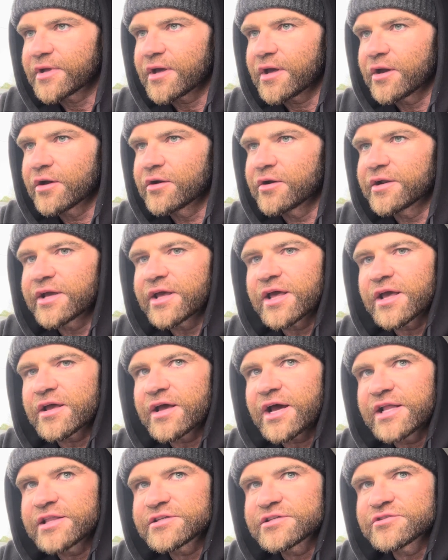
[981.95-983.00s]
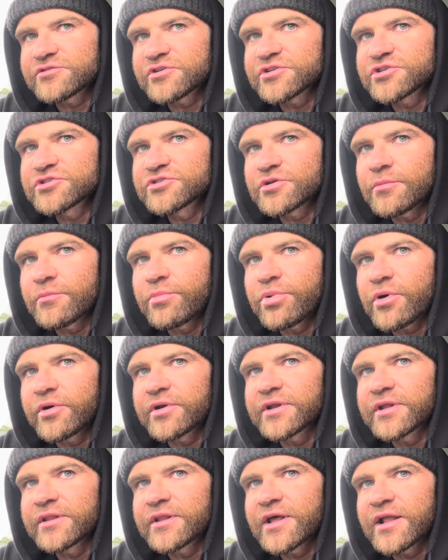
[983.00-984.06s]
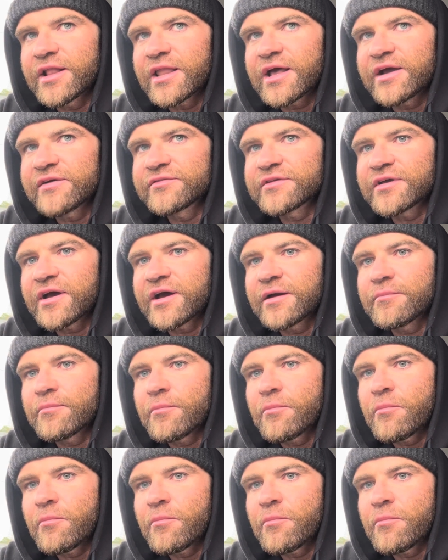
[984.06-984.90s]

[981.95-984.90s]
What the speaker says: are going to get cancer at some point in their lifetime.